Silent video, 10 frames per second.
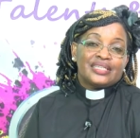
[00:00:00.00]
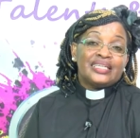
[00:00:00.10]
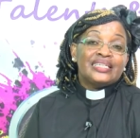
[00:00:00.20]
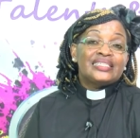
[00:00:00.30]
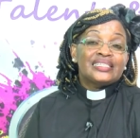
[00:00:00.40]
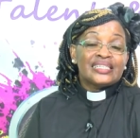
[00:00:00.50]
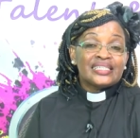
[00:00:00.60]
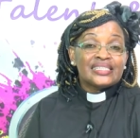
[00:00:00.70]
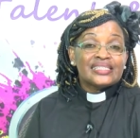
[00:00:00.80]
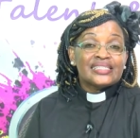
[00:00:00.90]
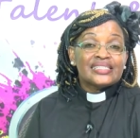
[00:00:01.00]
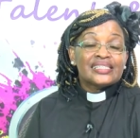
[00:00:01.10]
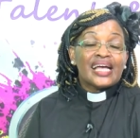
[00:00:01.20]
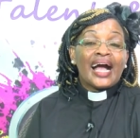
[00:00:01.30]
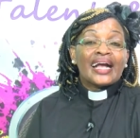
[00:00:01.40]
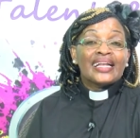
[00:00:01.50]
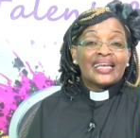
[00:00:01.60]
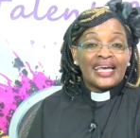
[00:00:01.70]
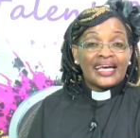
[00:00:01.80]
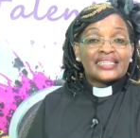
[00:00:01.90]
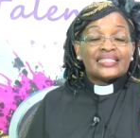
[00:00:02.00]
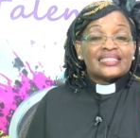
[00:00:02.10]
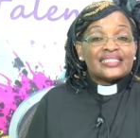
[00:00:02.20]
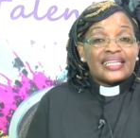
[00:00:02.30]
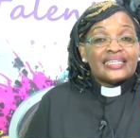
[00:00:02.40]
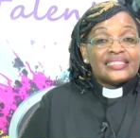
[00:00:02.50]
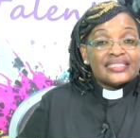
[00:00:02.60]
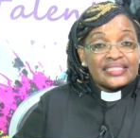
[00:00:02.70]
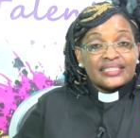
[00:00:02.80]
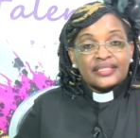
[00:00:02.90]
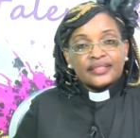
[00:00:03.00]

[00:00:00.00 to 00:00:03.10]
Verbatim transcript: It is a glaring statistic.